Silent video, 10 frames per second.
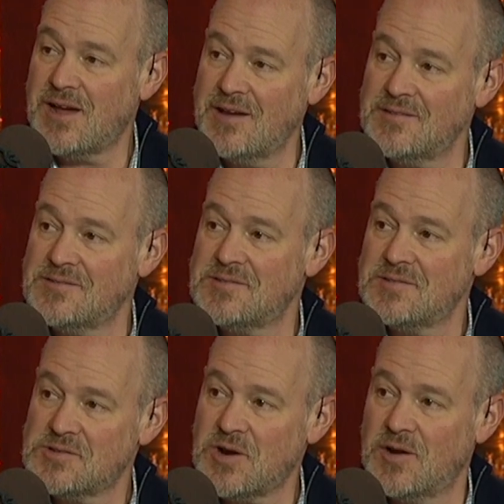Titans,
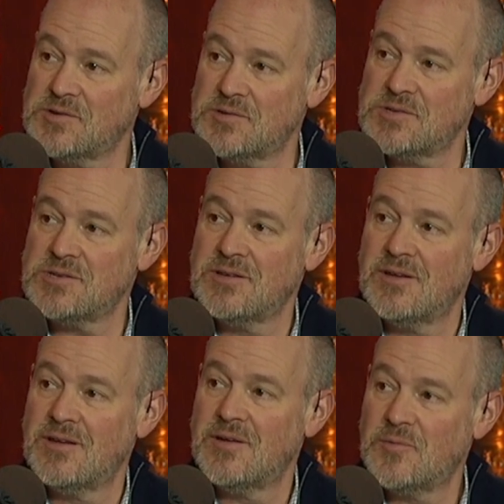Chargers,
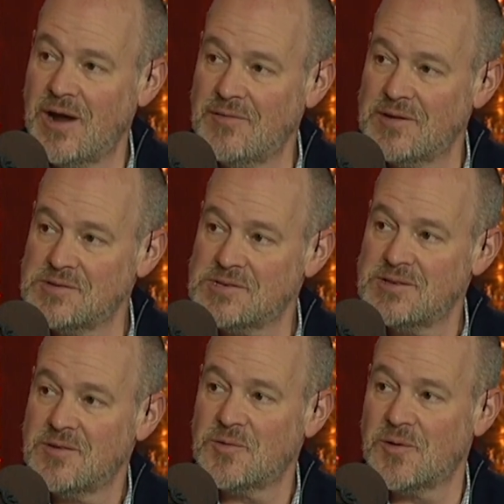Ravens,
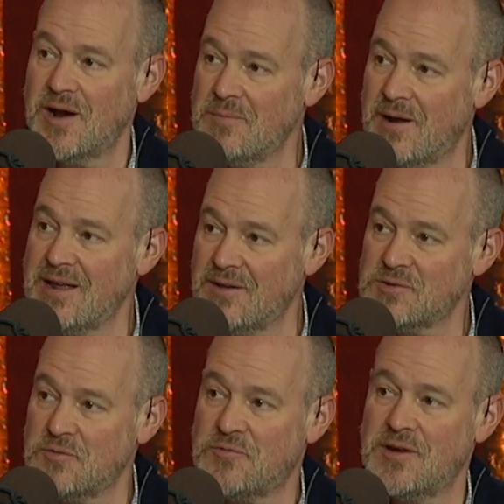or anybody else
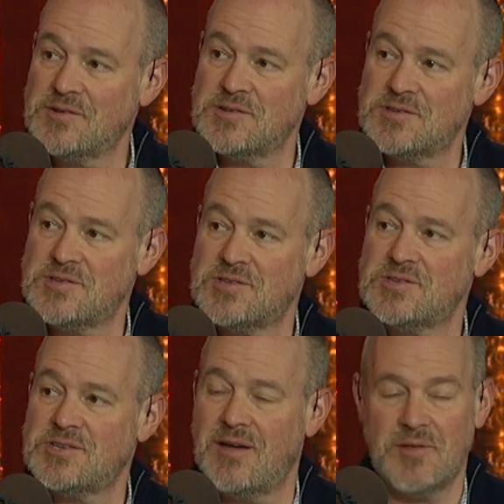who finishes
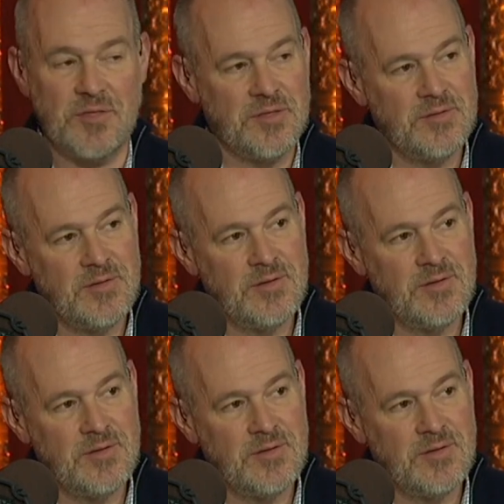seventh.